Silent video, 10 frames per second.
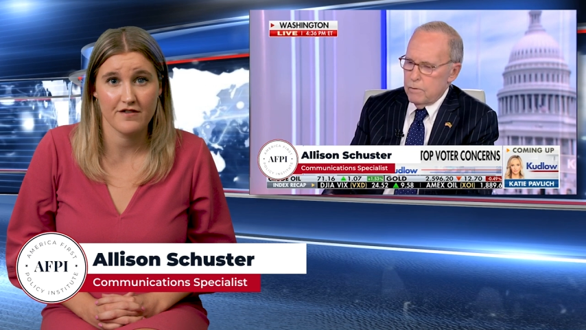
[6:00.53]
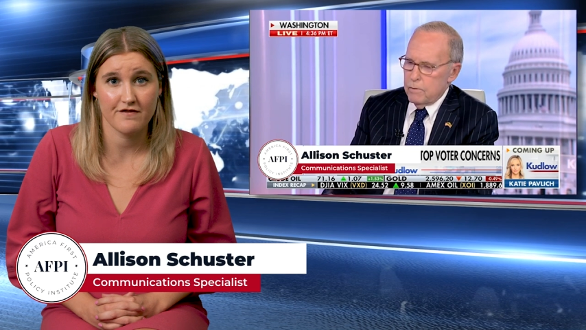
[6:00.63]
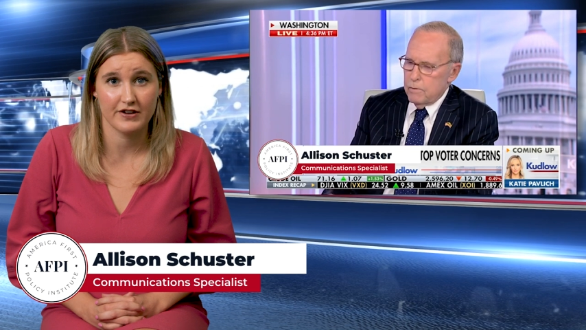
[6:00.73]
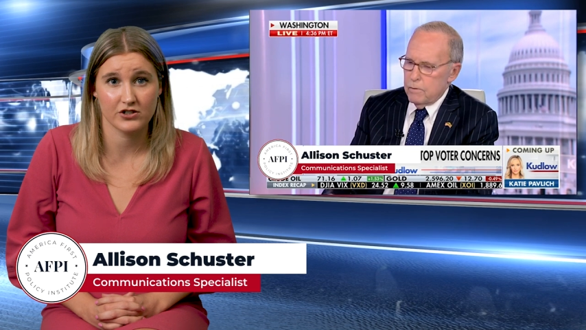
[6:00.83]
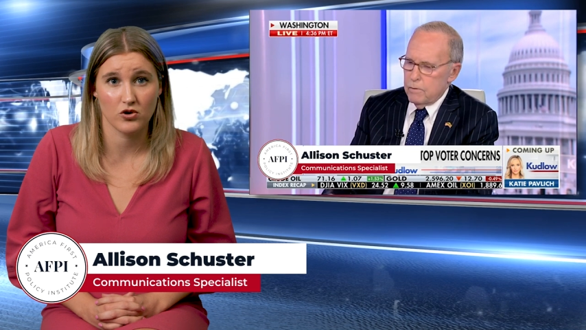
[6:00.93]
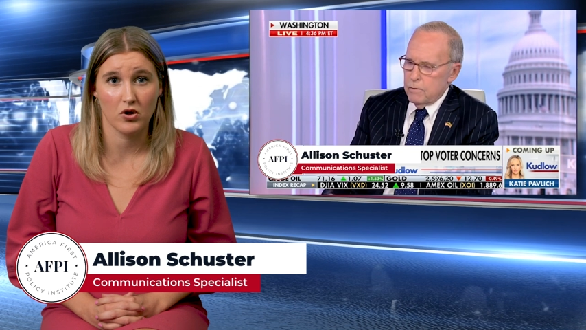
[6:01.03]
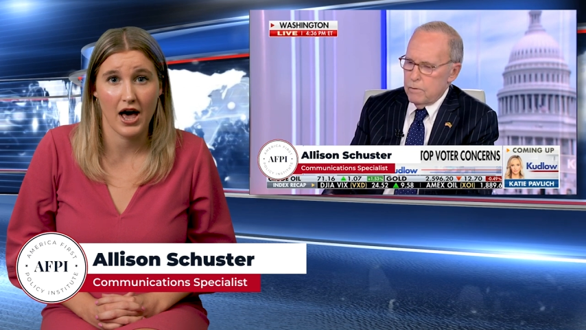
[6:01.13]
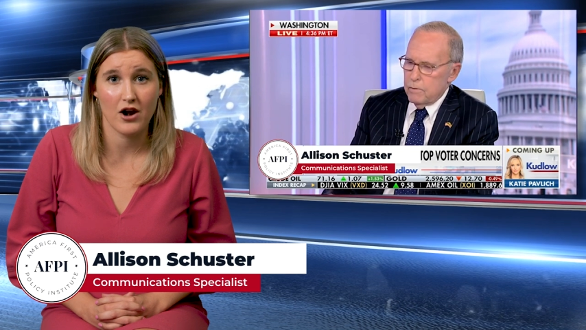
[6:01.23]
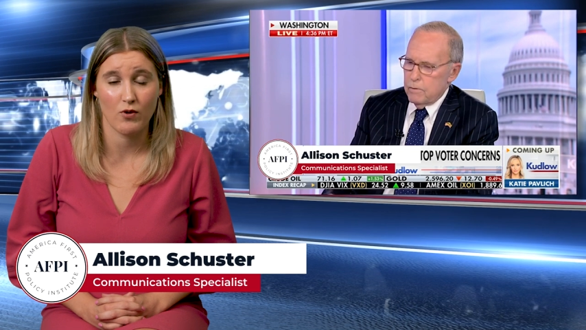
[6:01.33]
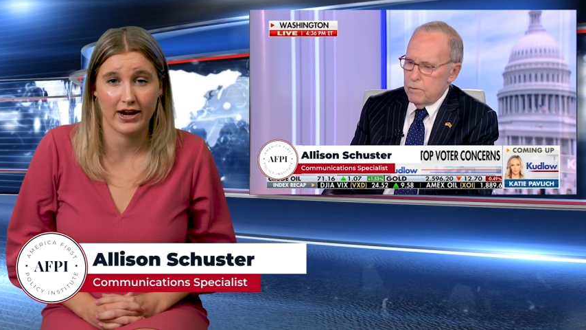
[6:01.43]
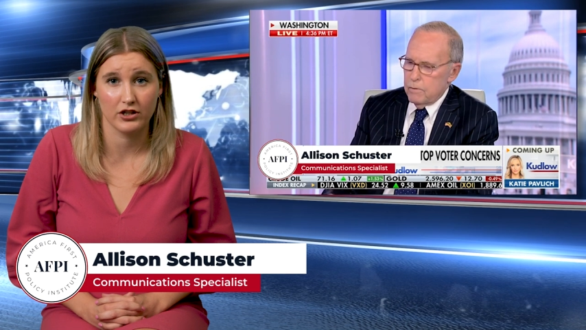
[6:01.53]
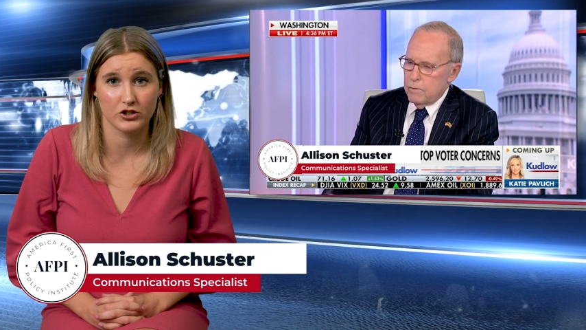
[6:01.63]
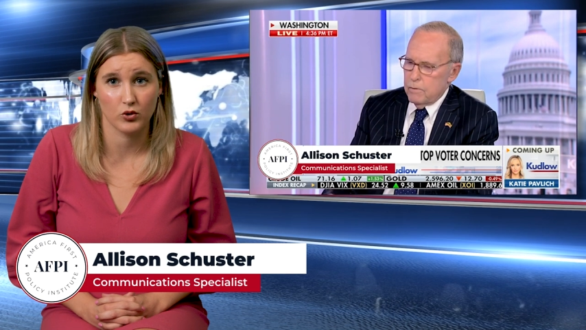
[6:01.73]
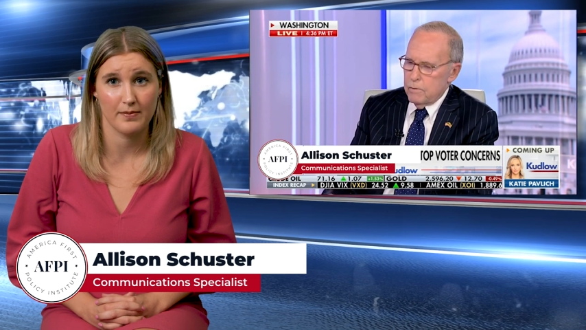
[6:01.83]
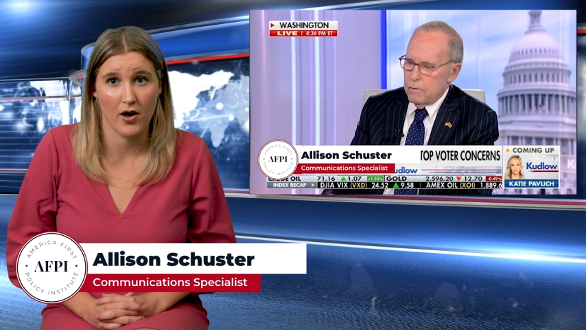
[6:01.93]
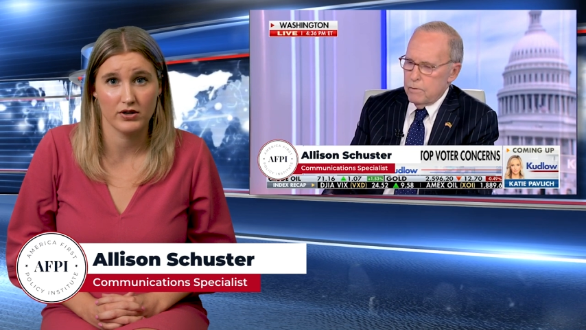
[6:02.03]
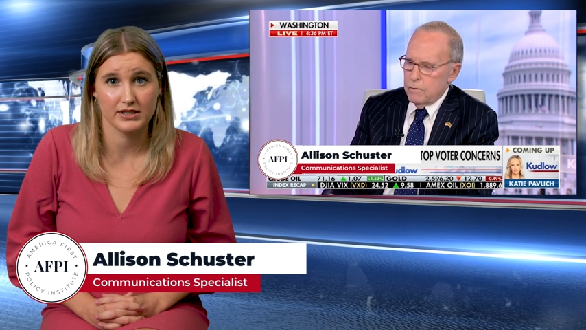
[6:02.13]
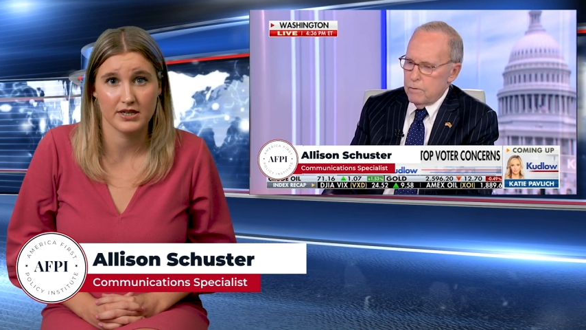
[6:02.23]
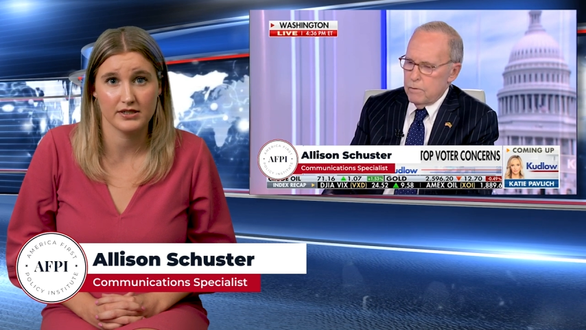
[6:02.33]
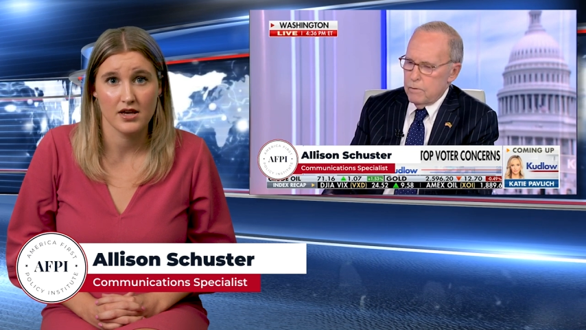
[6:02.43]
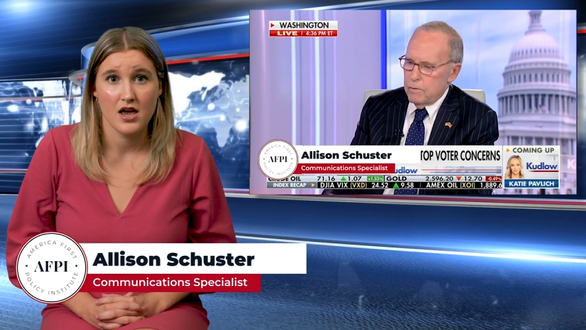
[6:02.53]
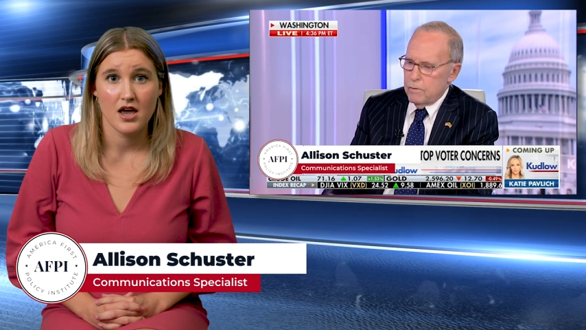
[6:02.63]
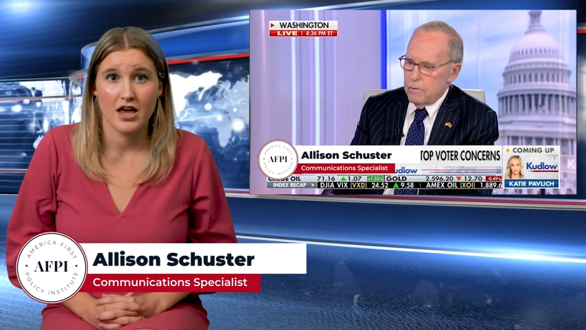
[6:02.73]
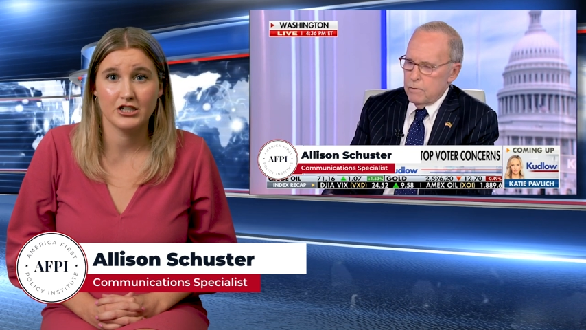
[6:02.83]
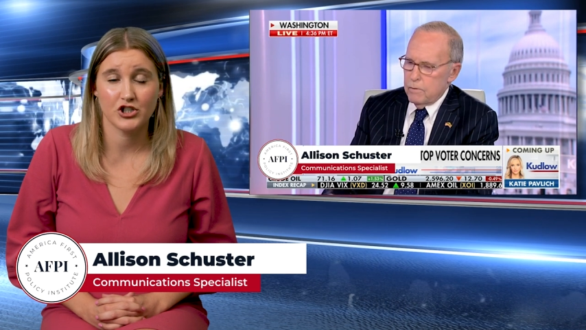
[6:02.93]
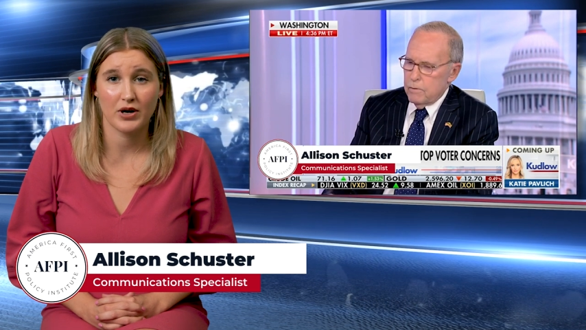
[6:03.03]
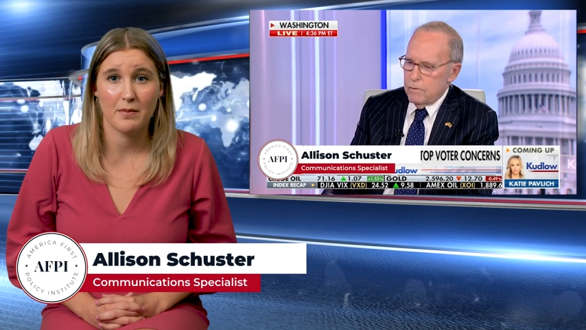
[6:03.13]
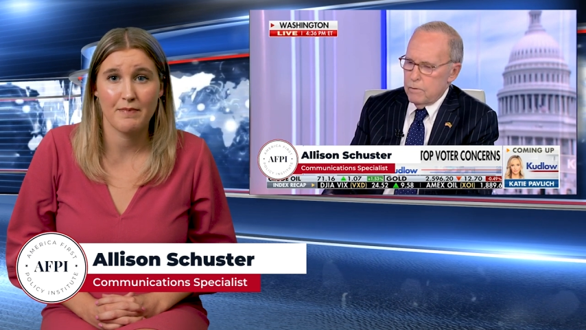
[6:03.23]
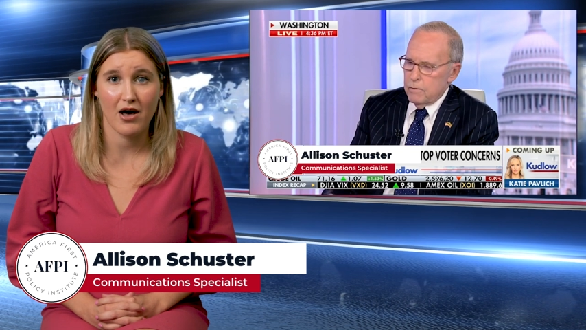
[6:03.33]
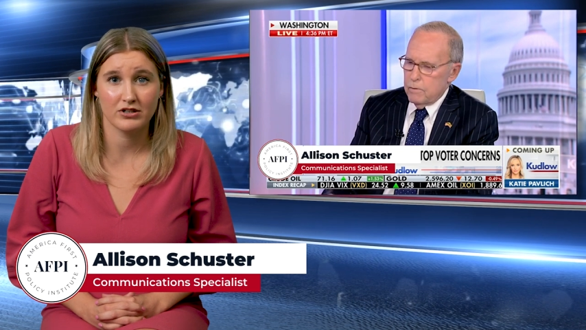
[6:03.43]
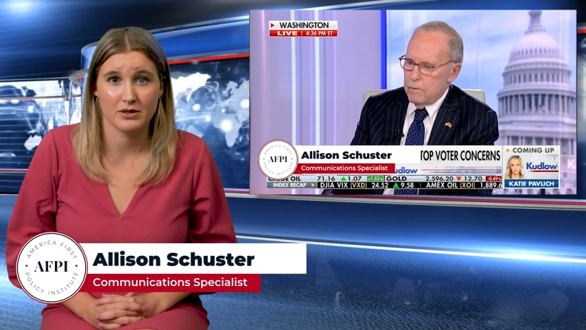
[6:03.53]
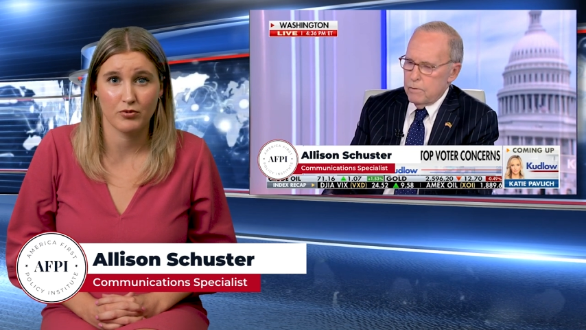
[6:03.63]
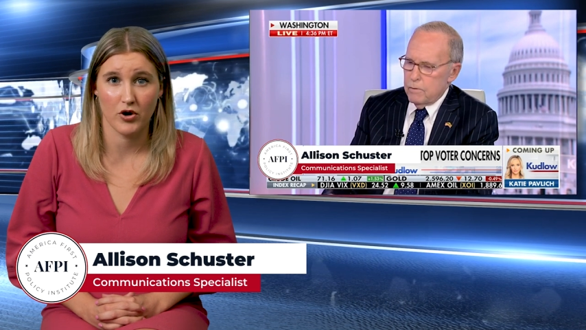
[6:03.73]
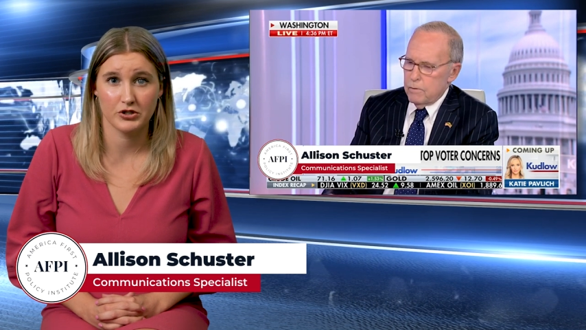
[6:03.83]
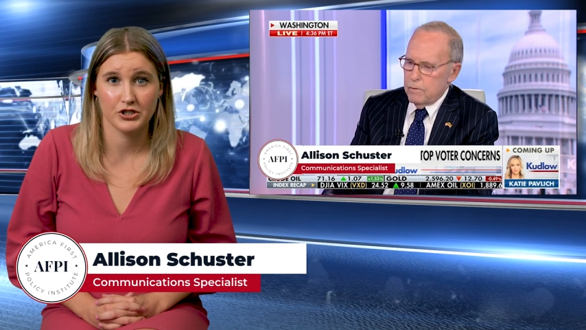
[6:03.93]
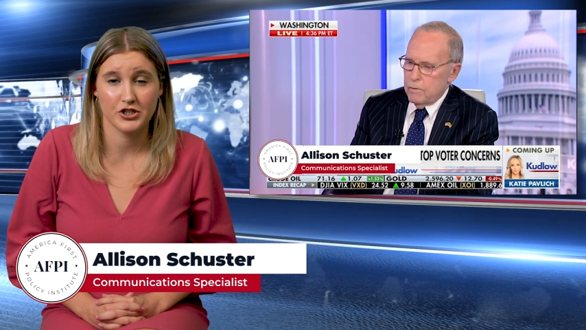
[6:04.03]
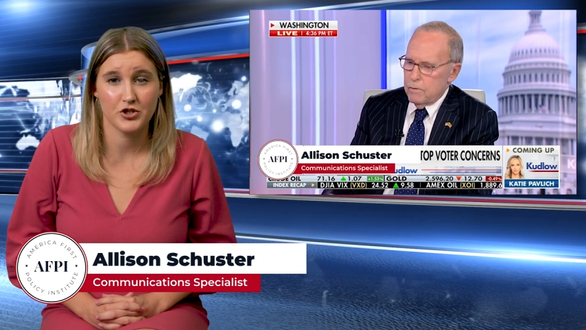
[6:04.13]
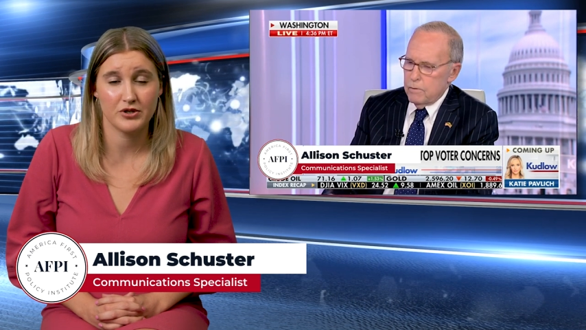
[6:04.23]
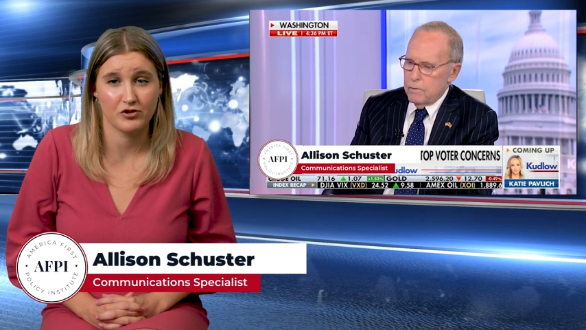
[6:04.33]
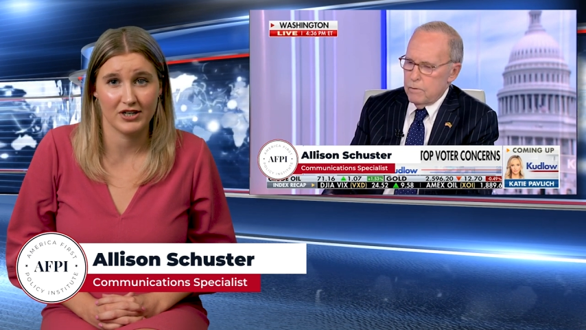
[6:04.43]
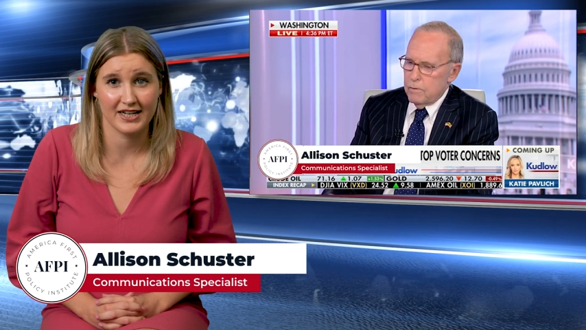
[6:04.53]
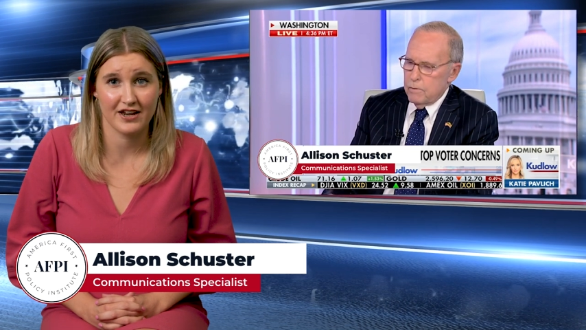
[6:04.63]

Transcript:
Speaker 1: fiscal, and regulatory policies, ensuring a balanced approach to addressing